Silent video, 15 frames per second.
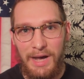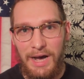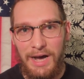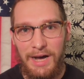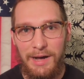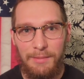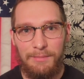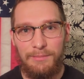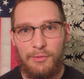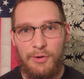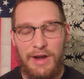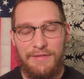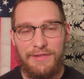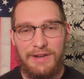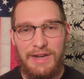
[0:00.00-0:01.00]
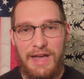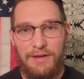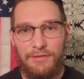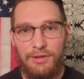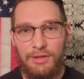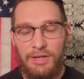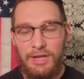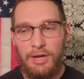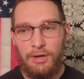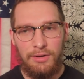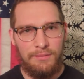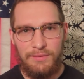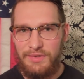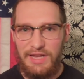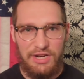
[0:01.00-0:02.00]
um, graphic novel
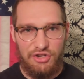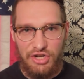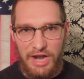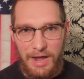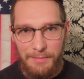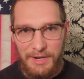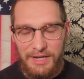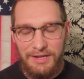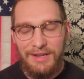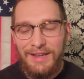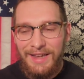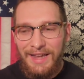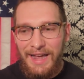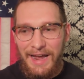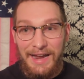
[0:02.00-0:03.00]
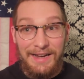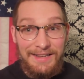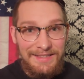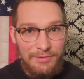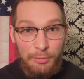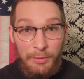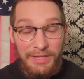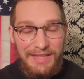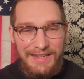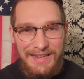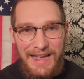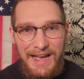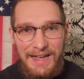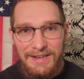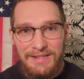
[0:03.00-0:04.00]
slash comic and it's really
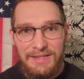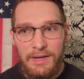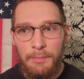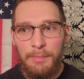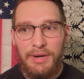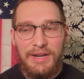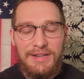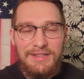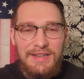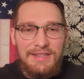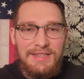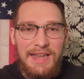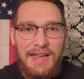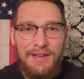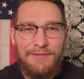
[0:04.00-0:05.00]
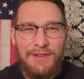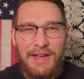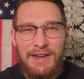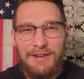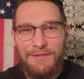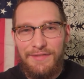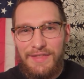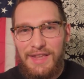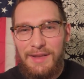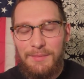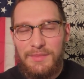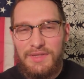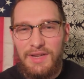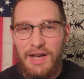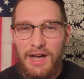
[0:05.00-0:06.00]
not, but it does have kind of
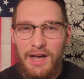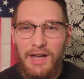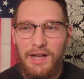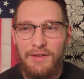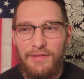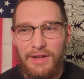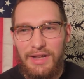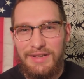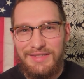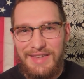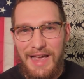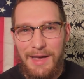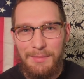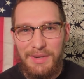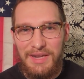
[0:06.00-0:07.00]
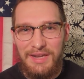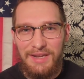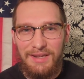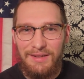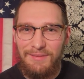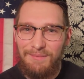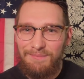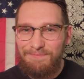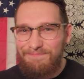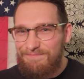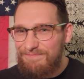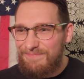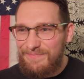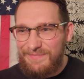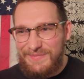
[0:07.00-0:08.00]
themes of a zombie
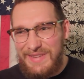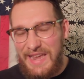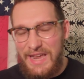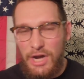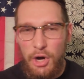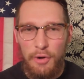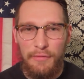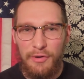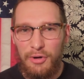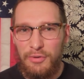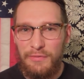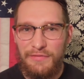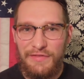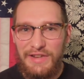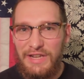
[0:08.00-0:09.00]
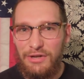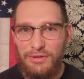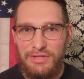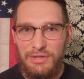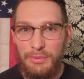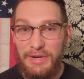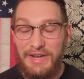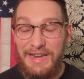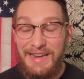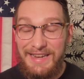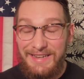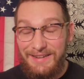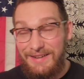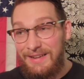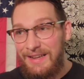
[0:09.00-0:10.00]
takeover feel to it
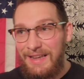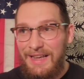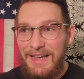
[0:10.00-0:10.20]
in